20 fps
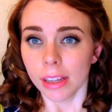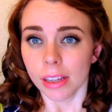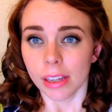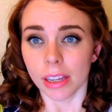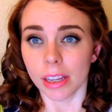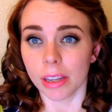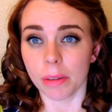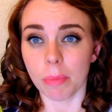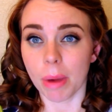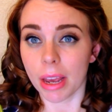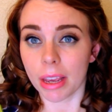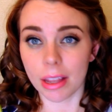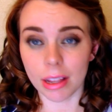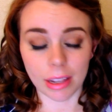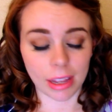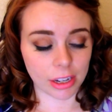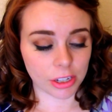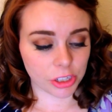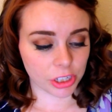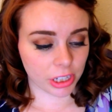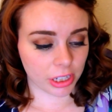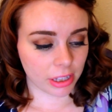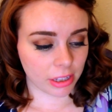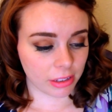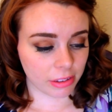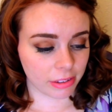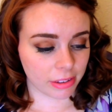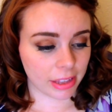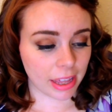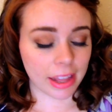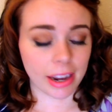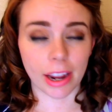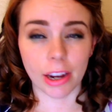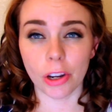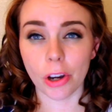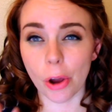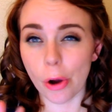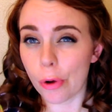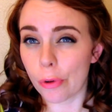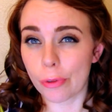in my collection that I
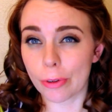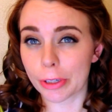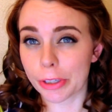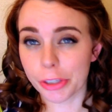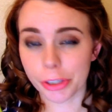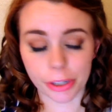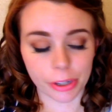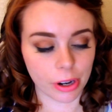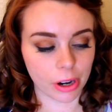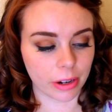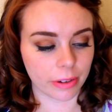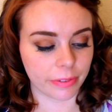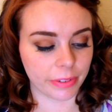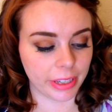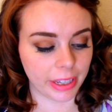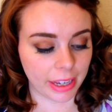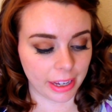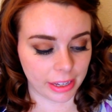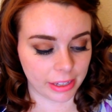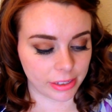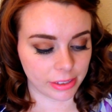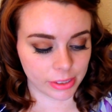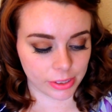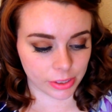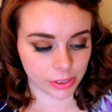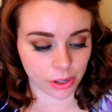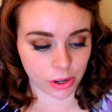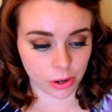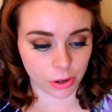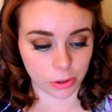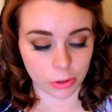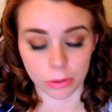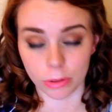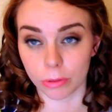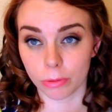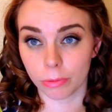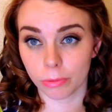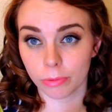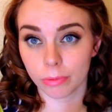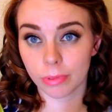know for sure are vegan,
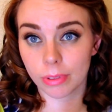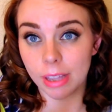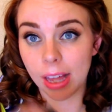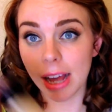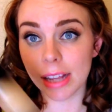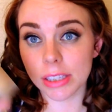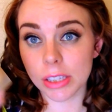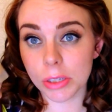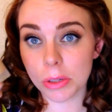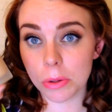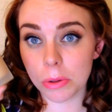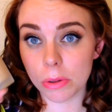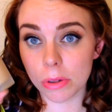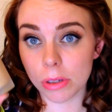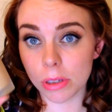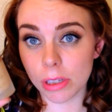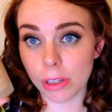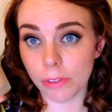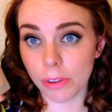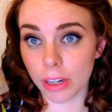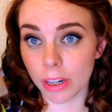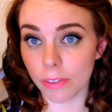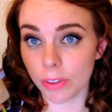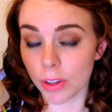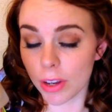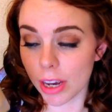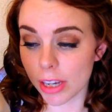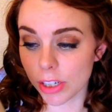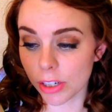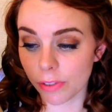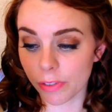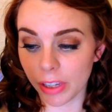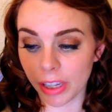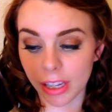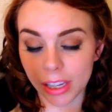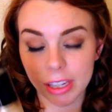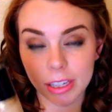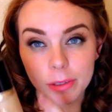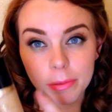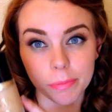so that's cool if any of you guys are
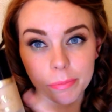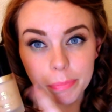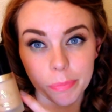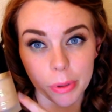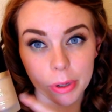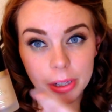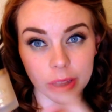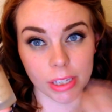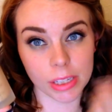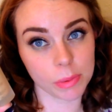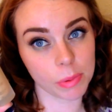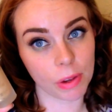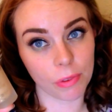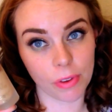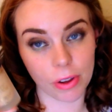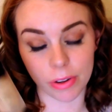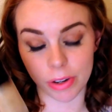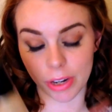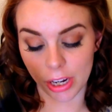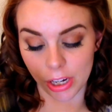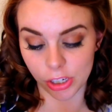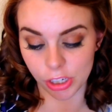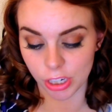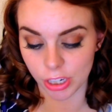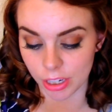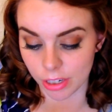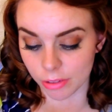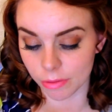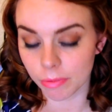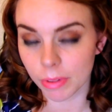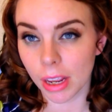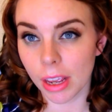vegan. Born This Way Foundation.